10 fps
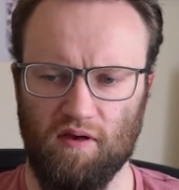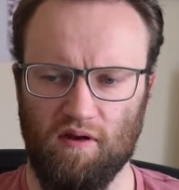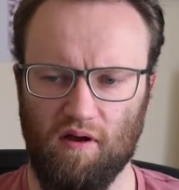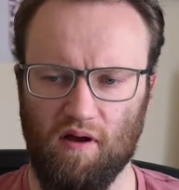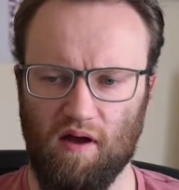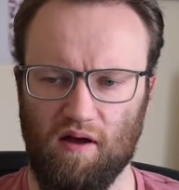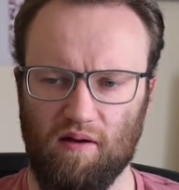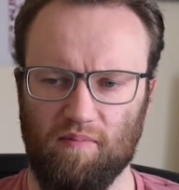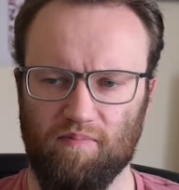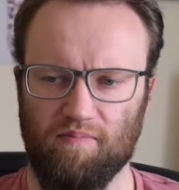
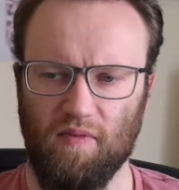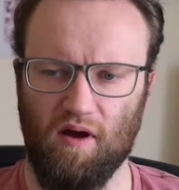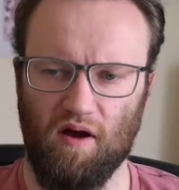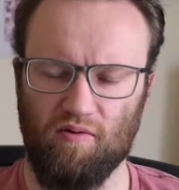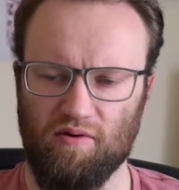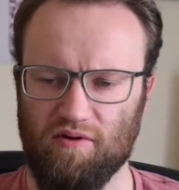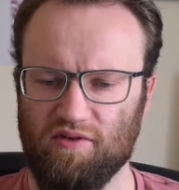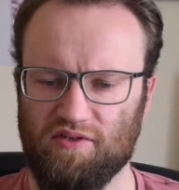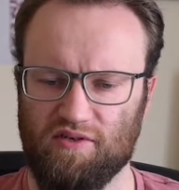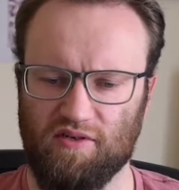know, I
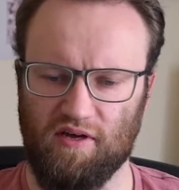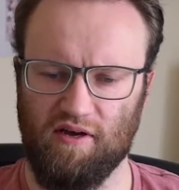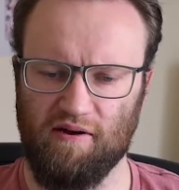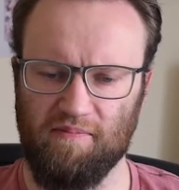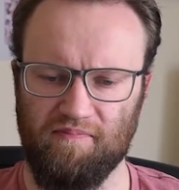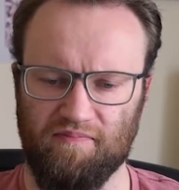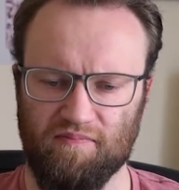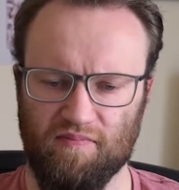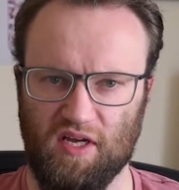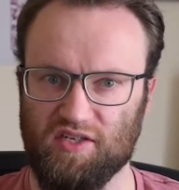would
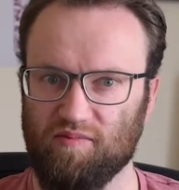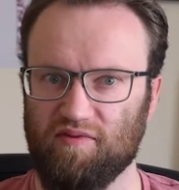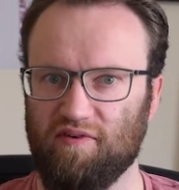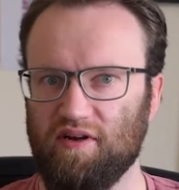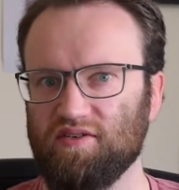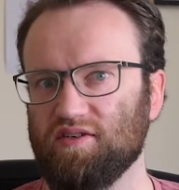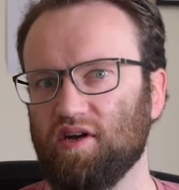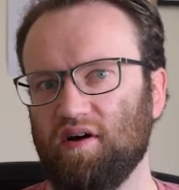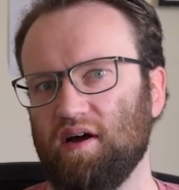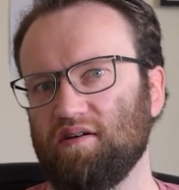catch up with friends and
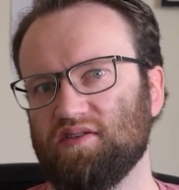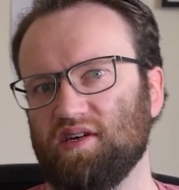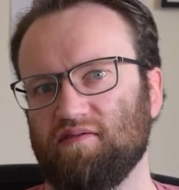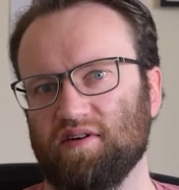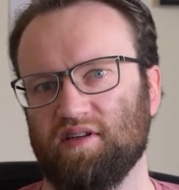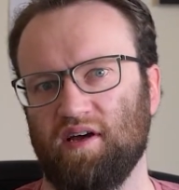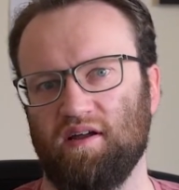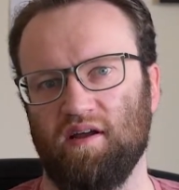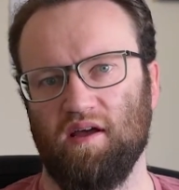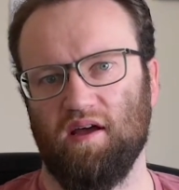go out and stuff like
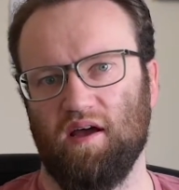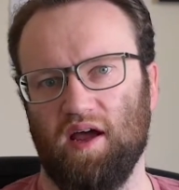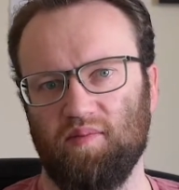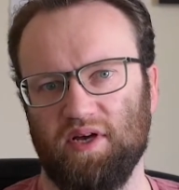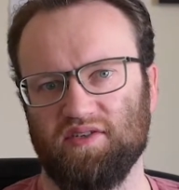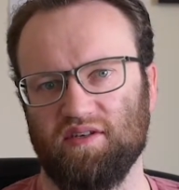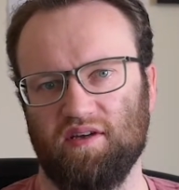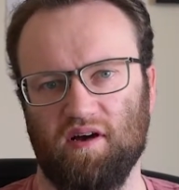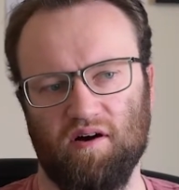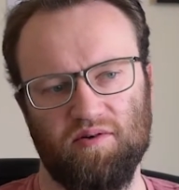that. And
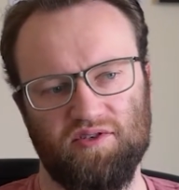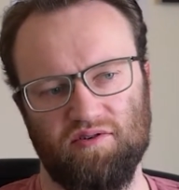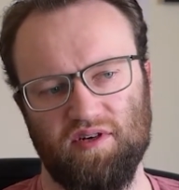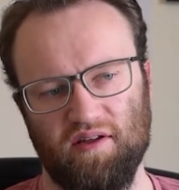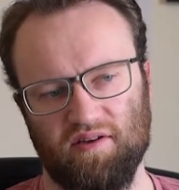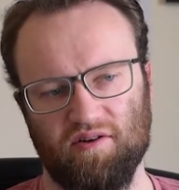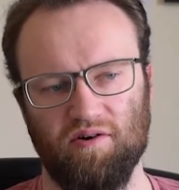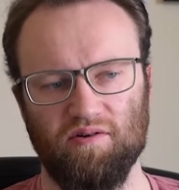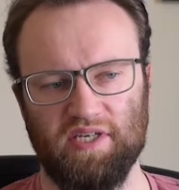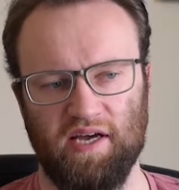basically, I would do nothing
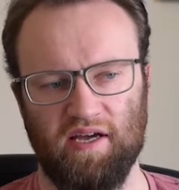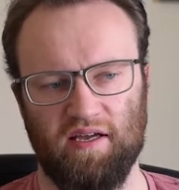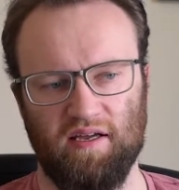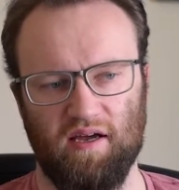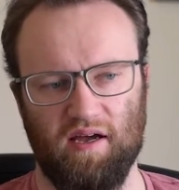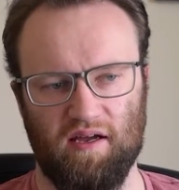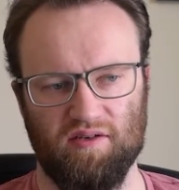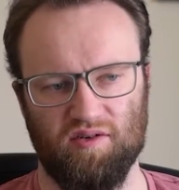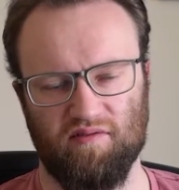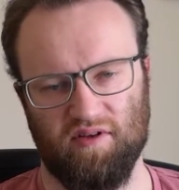all day and
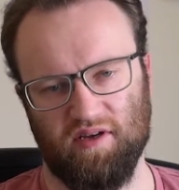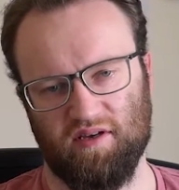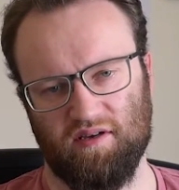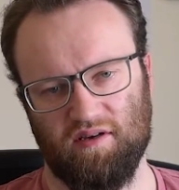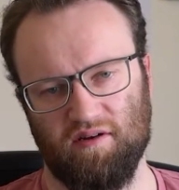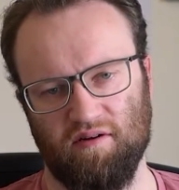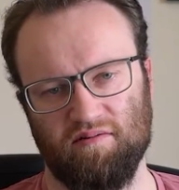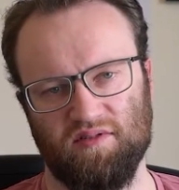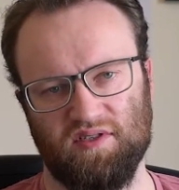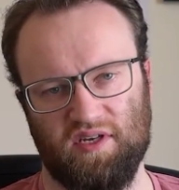sort of like, you know,
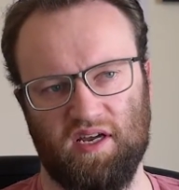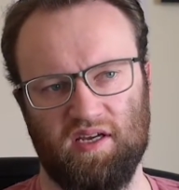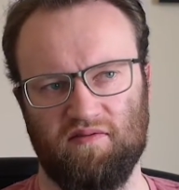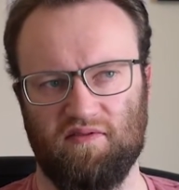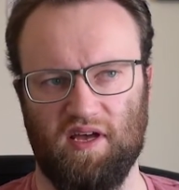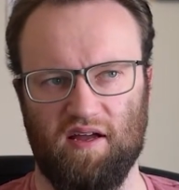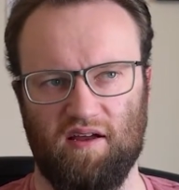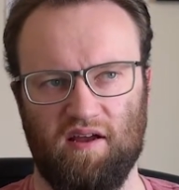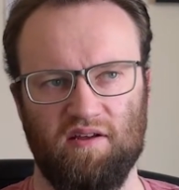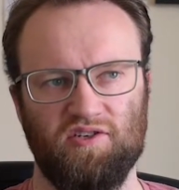save that
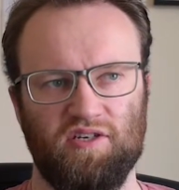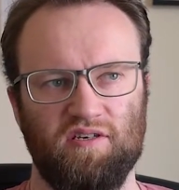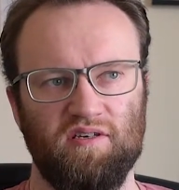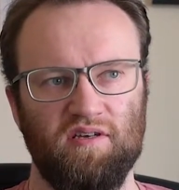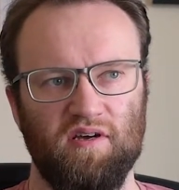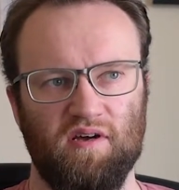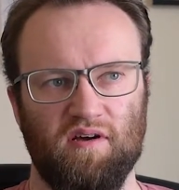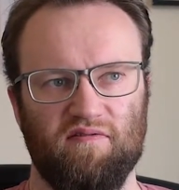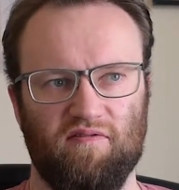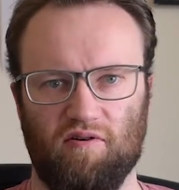energy
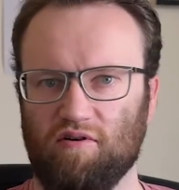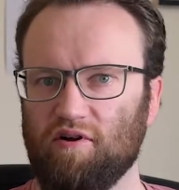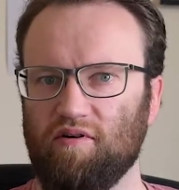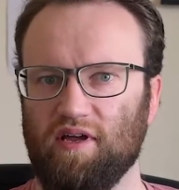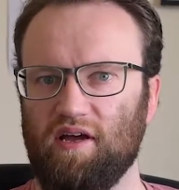for going